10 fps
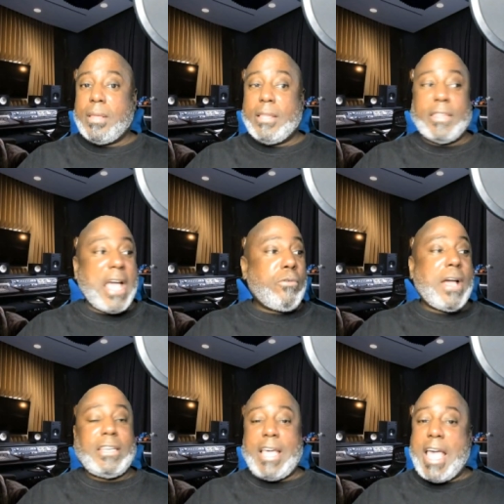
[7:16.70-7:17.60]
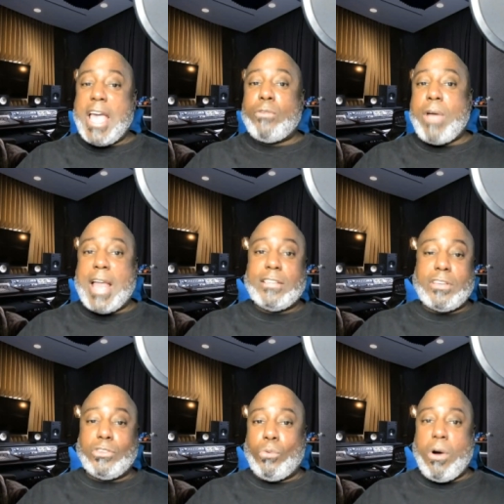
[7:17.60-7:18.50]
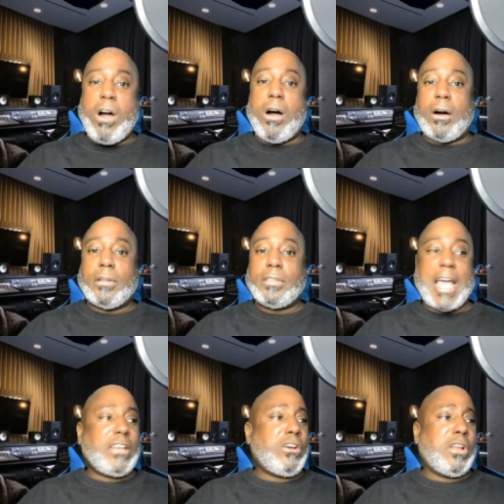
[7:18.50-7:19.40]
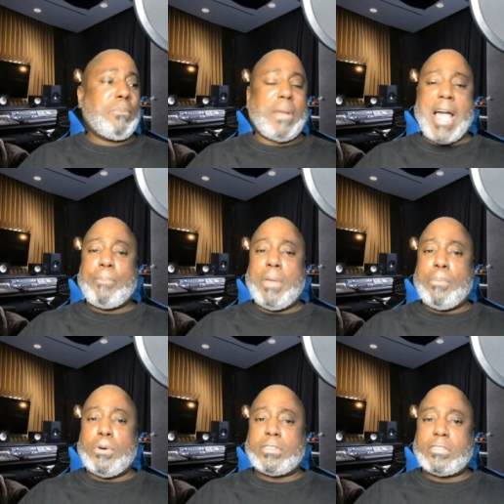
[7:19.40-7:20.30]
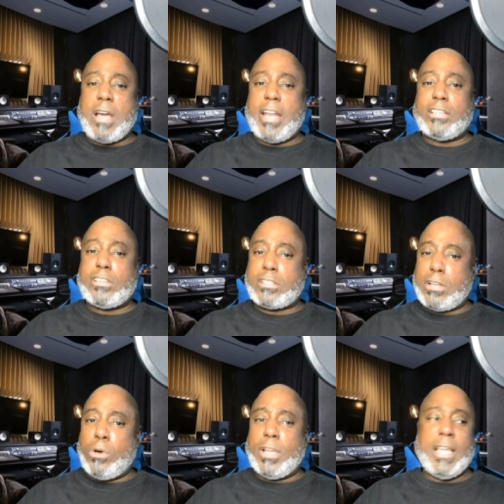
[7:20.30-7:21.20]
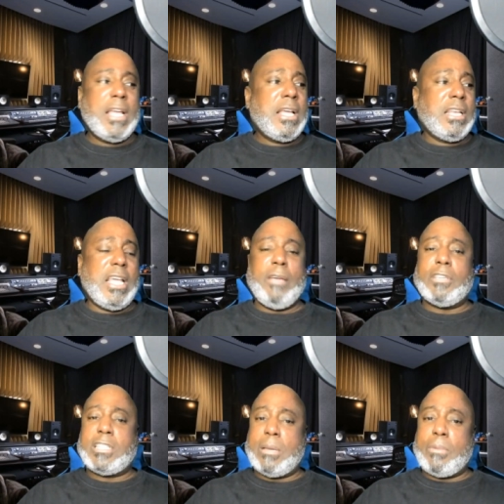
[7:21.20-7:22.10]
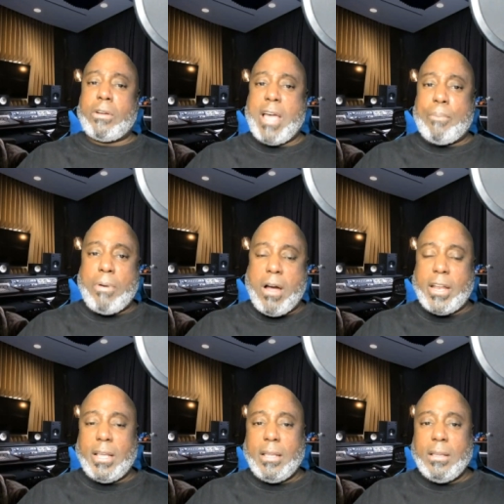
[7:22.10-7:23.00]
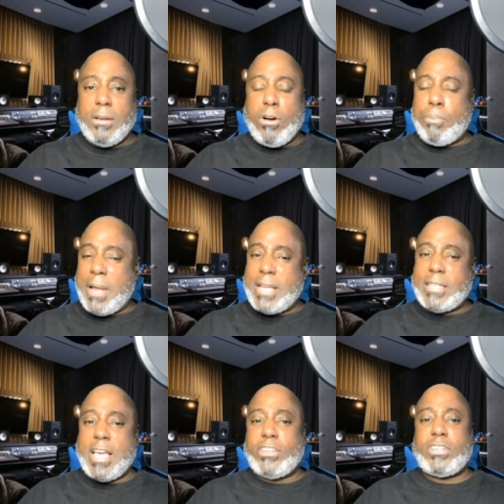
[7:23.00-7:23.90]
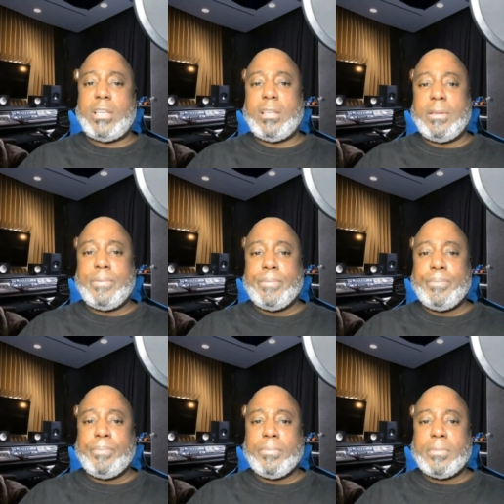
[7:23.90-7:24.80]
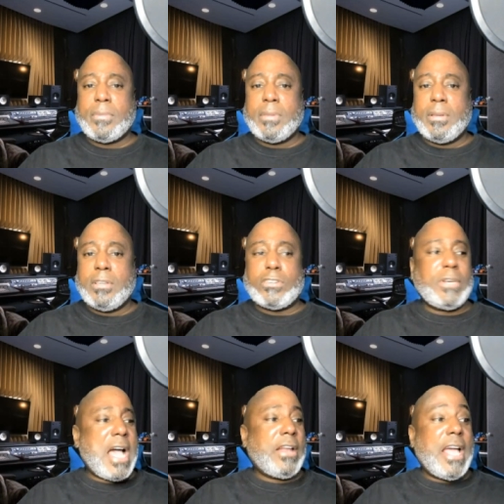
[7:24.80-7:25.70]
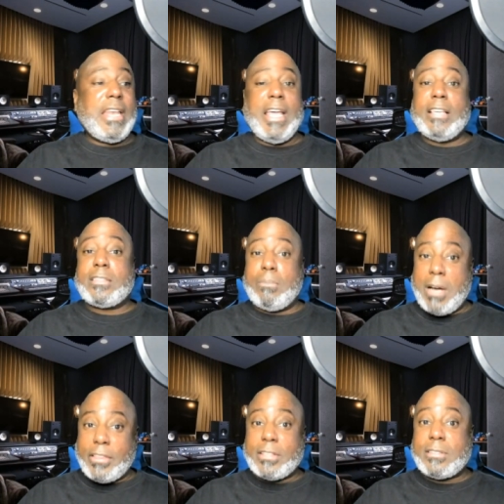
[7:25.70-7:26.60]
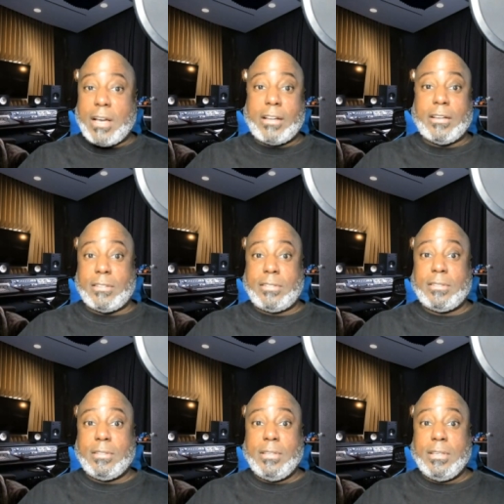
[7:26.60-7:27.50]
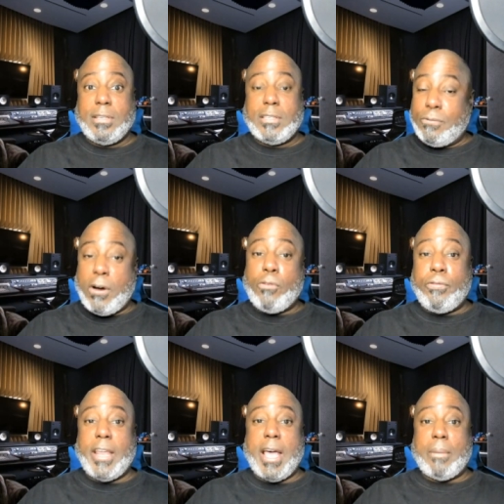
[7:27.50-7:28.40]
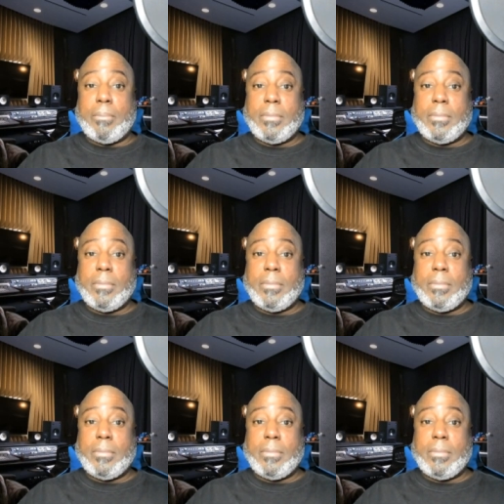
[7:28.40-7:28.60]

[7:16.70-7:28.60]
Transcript: They read the handwritings on the wall. They know that black people are starting to slowly leave the Democrat Party or plantation. So now they need some other suckers to vote for them.